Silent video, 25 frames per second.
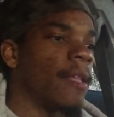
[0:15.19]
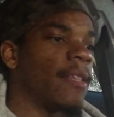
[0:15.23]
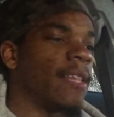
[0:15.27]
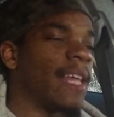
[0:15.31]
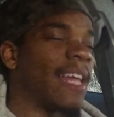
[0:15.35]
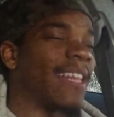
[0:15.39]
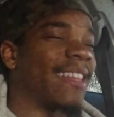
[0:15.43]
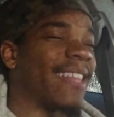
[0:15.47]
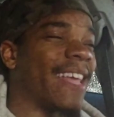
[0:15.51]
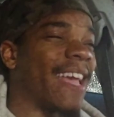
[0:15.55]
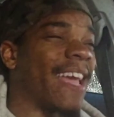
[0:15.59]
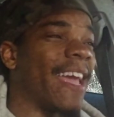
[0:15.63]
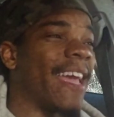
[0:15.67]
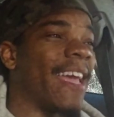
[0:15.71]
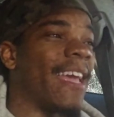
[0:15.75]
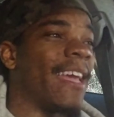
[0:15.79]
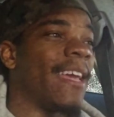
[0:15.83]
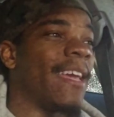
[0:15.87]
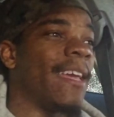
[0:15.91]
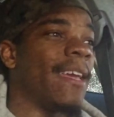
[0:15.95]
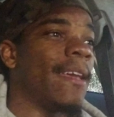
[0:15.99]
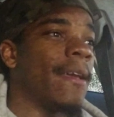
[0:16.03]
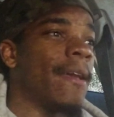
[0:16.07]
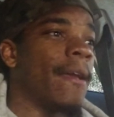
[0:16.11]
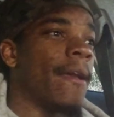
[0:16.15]
that
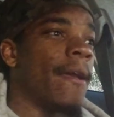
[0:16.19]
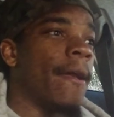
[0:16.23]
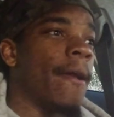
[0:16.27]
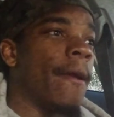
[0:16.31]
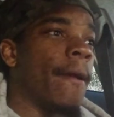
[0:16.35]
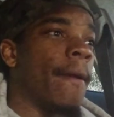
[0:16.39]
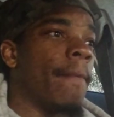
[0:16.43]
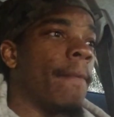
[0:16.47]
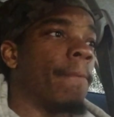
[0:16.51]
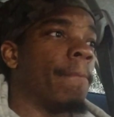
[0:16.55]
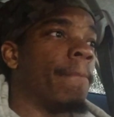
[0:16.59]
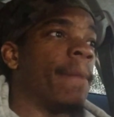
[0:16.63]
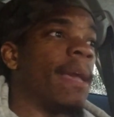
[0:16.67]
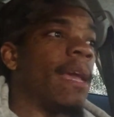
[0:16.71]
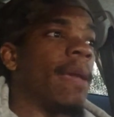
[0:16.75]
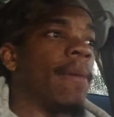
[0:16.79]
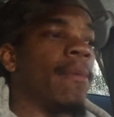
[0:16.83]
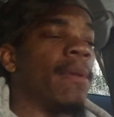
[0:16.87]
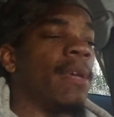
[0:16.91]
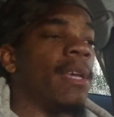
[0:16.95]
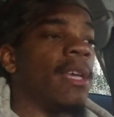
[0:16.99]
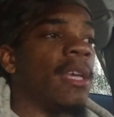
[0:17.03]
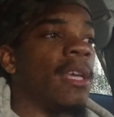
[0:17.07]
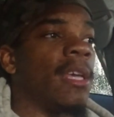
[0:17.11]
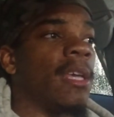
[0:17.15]
they
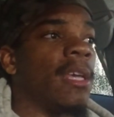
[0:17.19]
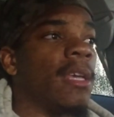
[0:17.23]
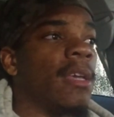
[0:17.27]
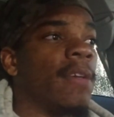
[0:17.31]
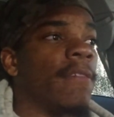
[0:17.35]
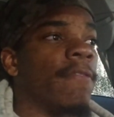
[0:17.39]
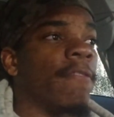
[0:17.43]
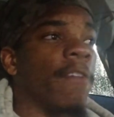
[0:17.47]
maybe